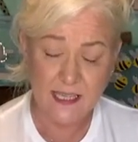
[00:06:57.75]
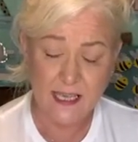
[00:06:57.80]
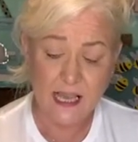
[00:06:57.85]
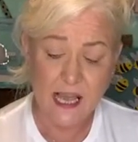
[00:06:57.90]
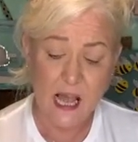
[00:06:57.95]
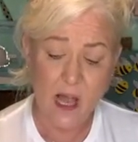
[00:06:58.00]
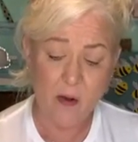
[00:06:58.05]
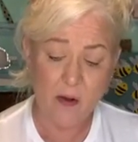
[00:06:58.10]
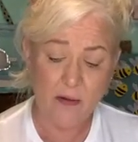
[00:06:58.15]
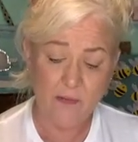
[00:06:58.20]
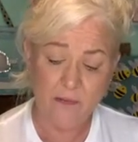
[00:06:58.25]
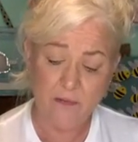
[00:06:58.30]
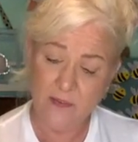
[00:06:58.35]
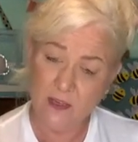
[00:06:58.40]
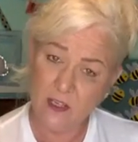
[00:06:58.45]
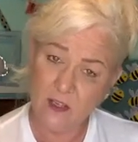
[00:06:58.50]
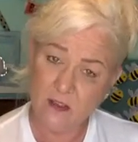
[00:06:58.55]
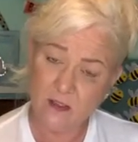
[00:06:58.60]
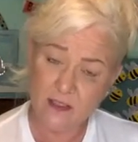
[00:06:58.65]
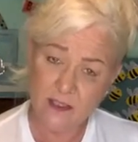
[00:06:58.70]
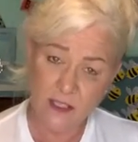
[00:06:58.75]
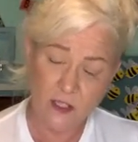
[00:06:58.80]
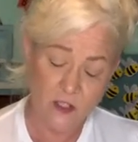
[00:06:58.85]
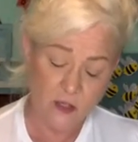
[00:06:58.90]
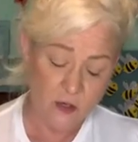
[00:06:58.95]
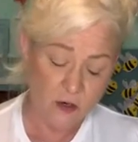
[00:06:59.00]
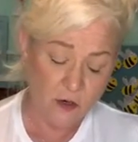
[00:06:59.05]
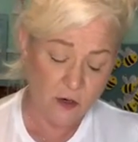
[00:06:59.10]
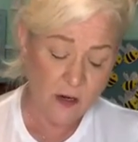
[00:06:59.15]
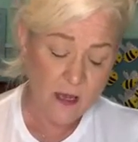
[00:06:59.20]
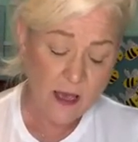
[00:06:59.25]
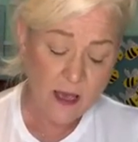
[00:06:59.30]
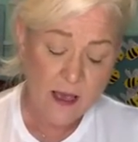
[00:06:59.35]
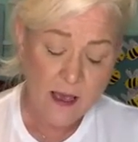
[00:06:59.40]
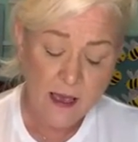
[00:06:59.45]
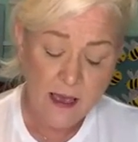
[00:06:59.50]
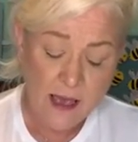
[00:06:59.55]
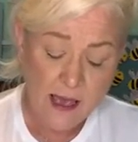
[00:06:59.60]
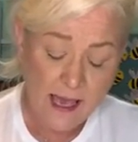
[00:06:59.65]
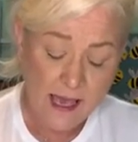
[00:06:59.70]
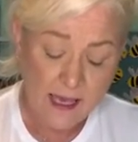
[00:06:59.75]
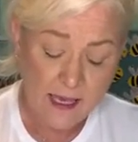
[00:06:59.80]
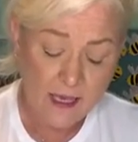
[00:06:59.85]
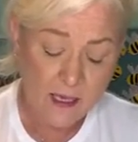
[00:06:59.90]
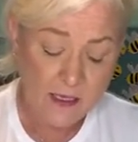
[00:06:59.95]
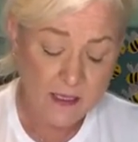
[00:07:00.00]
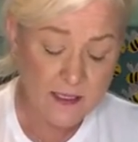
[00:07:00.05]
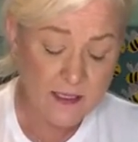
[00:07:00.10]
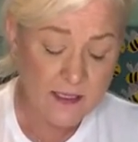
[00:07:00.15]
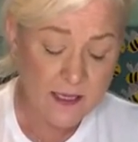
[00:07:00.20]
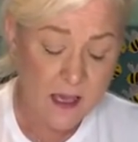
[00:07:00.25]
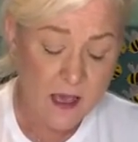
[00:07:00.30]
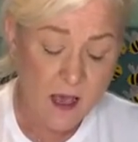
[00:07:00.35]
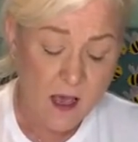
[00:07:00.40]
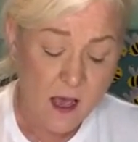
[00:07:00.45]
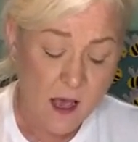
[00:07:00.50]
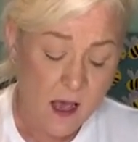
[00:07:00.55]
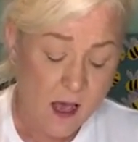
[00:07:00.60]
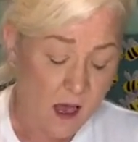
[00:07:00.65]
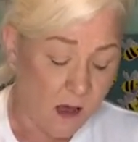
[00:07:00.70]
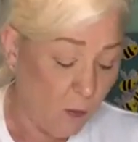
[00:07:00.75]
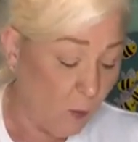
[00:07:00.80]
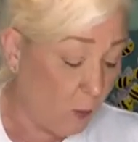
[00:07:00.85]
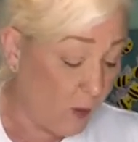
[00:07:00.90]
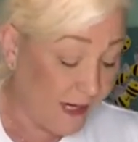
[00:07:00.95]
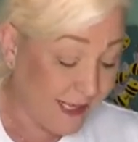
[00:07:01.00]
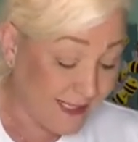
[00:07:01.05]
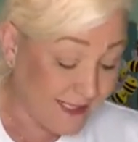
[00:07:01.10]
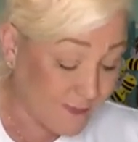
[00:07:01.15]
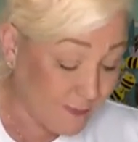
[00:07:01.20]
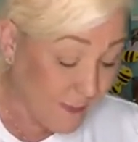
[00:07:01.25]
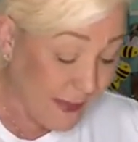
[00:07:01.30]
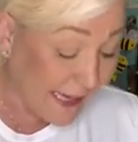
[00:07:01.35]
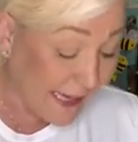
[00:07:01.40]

like how it feels in your hands, um, what it's